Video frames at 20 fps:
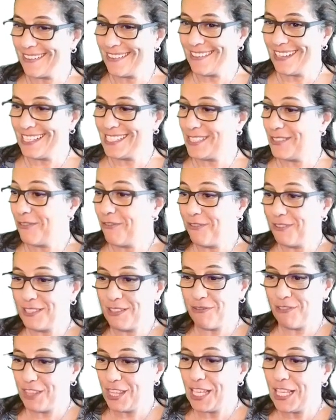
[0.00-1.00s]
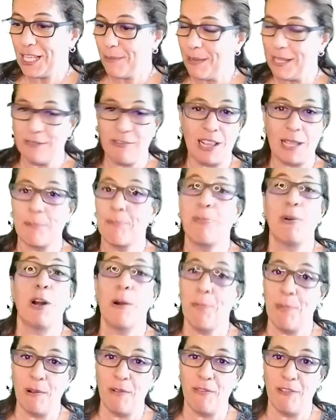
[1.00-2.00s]
Okay, so if you think about like
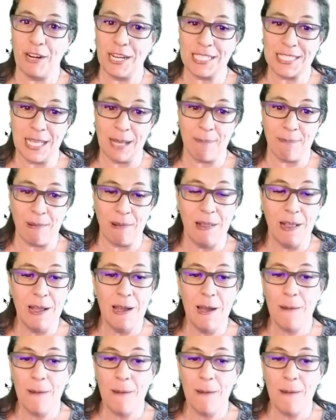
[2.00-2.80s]
purple, for example,